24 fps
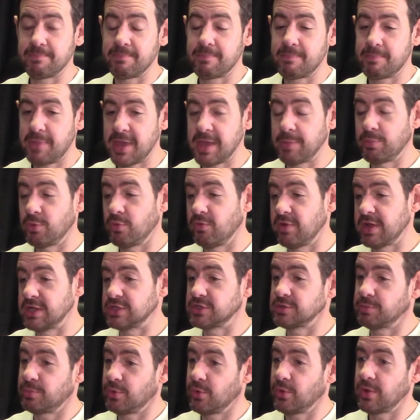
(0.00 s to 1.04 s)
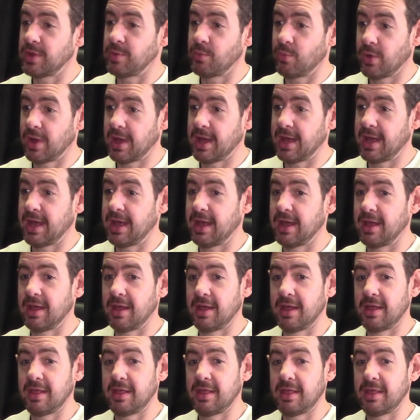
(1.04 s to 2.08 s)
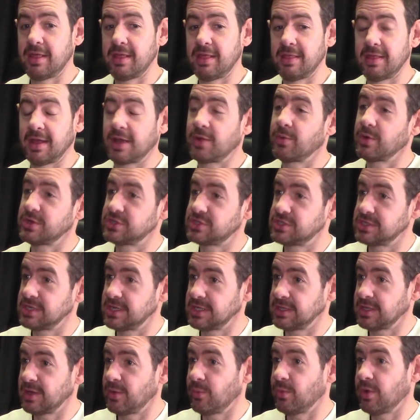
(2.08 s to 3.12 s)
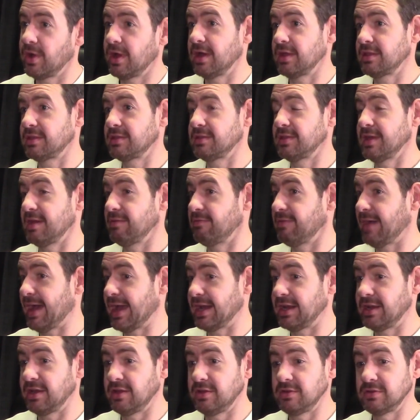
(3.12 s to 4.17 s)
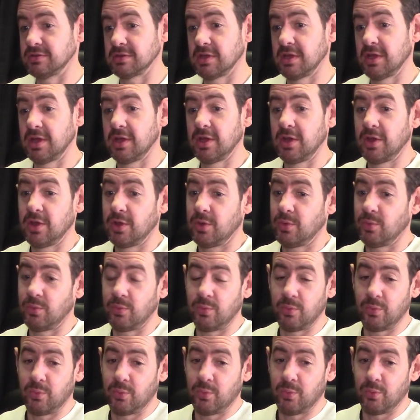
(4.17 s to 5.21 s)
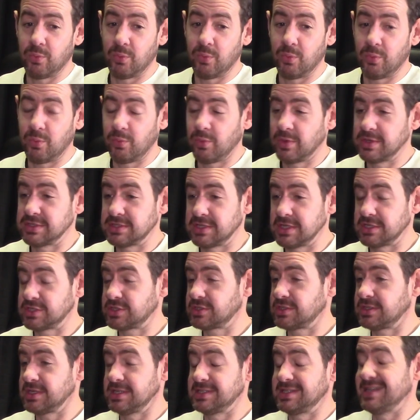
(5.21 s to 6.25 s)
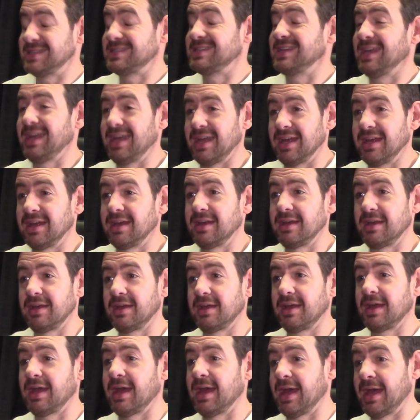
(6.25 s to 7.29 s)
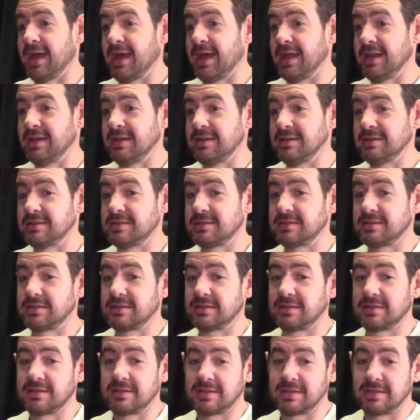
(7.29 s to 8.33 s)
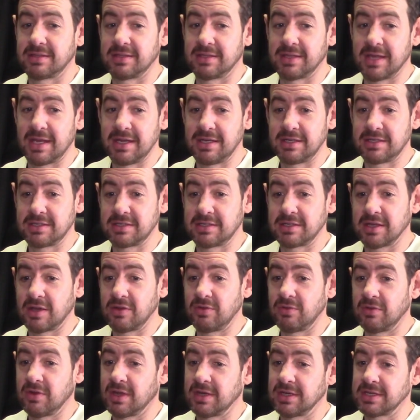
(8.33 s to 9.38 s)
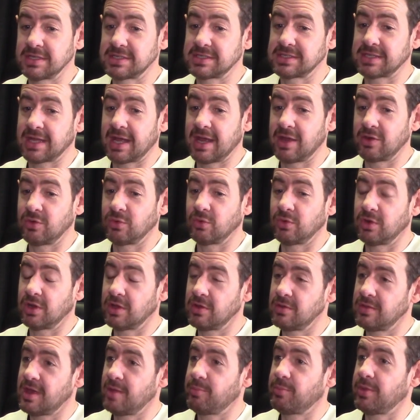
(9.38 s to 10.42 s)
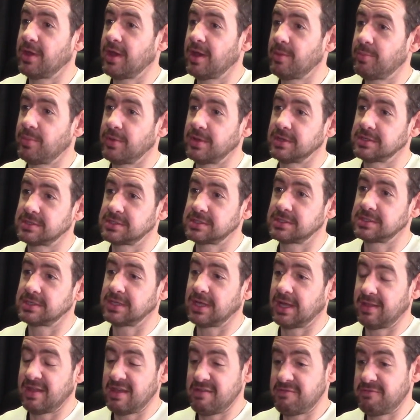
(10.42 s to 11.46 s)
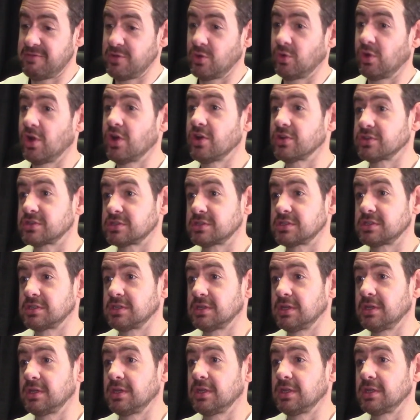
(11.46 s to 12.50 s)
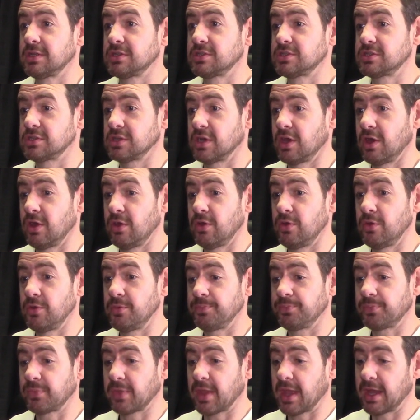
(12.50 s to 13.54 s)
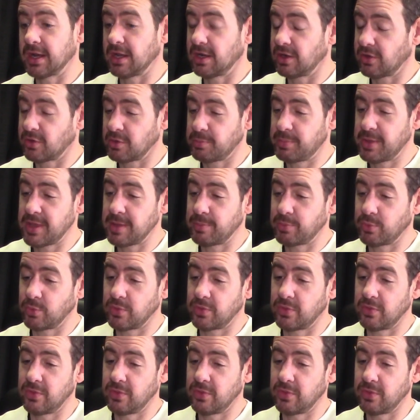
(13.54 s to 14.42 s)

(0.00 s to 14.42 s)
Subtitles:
people reach a point where they're questioning their worth, their values. Is this it? And they don't understand or know their purpose, and they feel lost. So, and a lot of people,